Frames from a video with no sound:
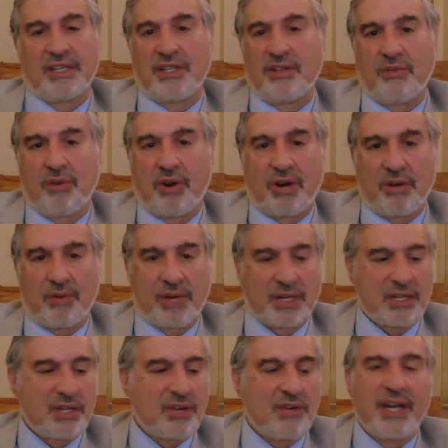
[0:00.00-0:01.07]
certainly new
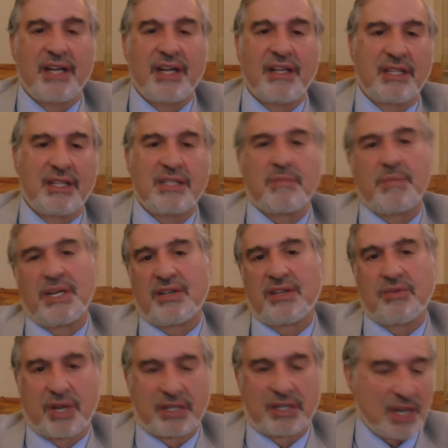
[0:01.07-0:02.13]
artworks created that
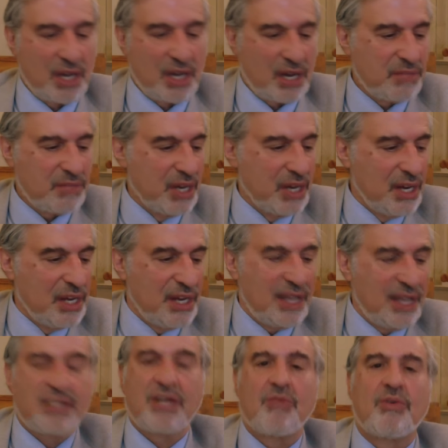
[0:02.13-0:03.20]
speak to our
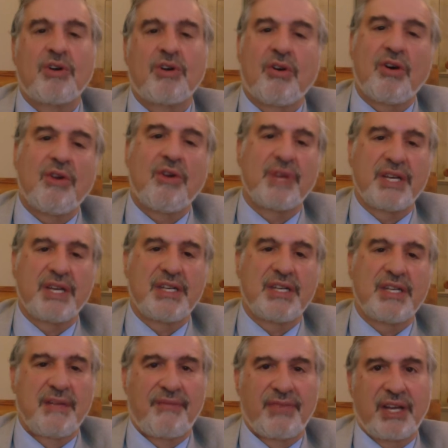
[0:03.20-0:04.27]
times. And so we're
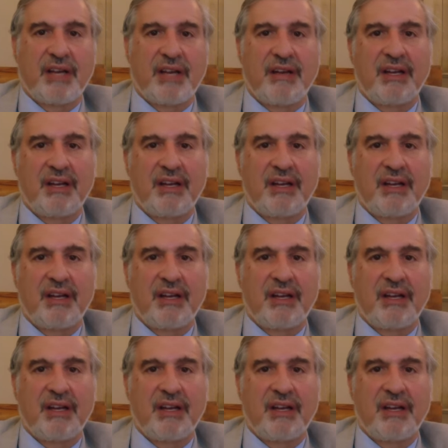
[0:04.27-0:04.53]
always